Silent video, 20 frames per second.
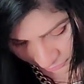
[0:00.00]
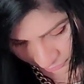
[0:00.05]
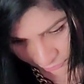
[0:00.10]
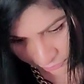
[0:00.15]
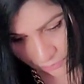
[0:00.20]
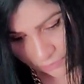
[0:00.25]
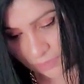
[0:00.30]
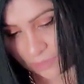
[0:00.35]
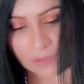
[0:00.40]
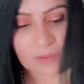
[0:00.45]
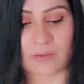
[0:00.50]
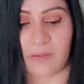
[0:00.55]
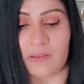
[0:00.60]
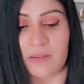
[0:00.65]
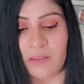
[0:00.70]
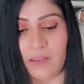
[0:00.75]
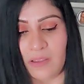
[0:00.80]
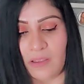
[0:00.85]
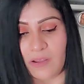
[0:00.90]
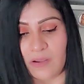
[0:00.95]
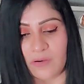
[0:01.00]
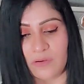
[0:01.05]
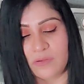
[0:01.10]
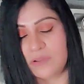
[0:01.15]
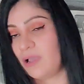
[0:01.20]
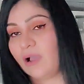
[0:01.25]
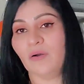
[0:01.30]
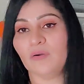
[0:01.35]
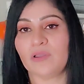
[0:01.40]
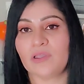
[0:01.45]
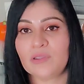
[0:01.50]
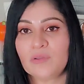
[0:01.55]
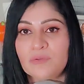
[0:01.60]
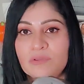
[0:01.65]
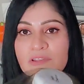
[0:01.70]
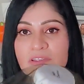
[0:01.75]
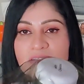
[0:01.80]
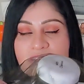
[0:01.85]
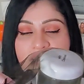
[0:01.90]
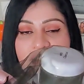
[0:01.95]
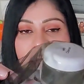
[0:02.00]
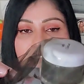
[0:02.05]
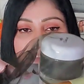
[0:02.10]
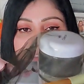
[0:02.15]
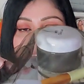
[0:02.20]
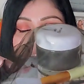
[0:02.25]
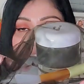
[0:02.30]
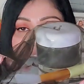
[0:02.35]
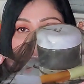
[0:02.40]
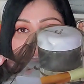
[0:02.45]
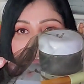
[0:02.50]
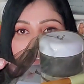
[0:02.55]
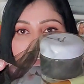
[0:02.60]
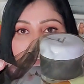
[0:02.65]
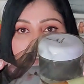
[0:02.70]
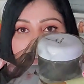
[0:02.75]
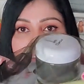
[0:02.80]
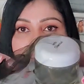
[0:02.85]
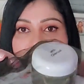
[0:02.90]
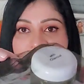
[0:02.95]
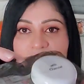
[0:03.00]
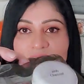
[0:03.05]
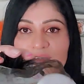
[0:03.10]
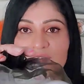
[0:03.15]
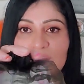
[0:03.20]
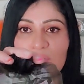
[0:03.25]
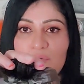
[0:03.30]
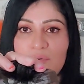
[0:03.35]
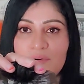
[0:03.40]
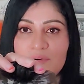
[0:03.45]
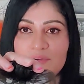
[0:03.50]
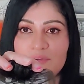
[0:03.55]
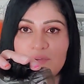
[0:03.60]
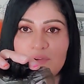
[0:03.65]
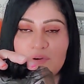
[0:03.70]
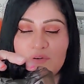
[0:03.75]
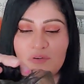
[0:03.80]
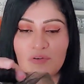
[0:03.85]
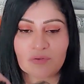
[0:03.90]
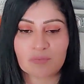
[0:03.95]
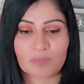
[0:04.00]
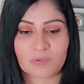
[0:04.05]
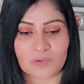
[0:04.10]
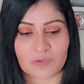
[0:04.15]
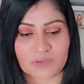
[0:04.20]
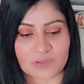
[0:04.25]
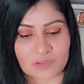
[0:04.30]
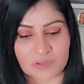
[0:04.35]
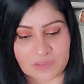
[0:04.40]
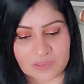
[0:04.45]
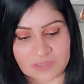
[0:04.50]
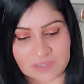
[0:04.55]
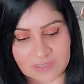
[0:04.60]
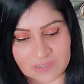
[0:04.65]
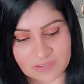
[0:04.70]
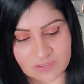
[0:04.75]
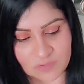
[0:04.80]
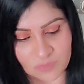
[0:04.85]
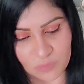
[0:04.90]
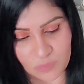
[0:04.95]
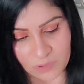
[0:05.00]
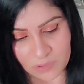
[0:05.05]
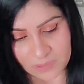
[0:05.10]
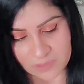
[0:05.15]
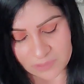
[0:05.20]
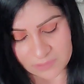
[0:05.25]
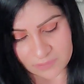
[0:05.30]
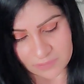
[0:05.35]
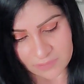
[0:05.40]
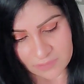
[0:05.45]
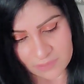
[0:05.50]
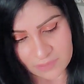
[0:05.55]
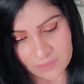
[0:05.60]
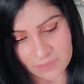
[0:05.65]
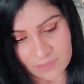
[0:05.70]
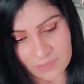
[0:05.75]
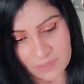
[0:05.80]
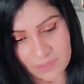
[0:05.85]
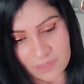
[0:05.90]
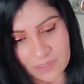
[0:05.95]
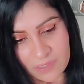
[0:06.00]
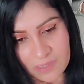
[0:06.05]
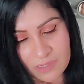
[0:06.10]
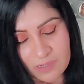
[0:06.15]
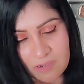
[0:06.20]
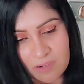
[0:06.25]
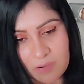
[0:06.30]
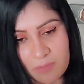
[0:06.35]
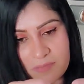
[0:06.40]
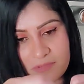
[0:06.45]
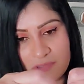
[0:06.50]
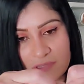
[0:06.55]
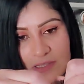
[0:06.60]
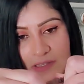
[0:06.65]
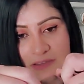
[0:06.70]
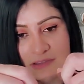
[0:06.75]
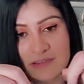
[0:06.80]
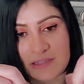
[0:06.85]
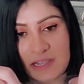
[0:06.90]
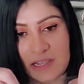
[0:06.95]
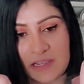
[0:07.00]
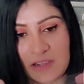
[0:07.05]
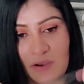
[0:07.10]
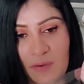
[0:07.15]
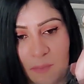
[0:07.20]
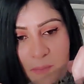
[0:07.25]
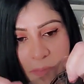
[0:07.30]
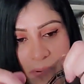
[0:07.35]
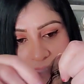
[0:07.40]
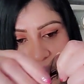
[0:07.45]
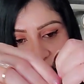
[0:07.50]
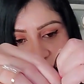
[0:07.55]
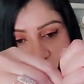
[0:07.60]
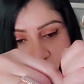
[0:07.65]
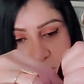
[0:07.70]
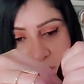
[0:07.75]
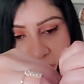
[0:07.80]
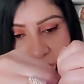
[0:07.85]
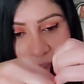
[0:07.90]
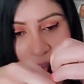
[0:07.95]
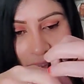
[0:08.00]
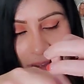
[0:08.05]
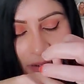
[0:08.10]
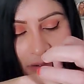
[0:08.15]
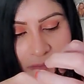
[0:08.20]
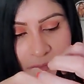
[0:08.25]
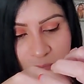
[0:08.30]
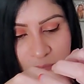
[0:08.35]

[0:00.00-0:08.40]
Okay, look how cute this is, so adorable. So this one, it comes inside a mesh bag.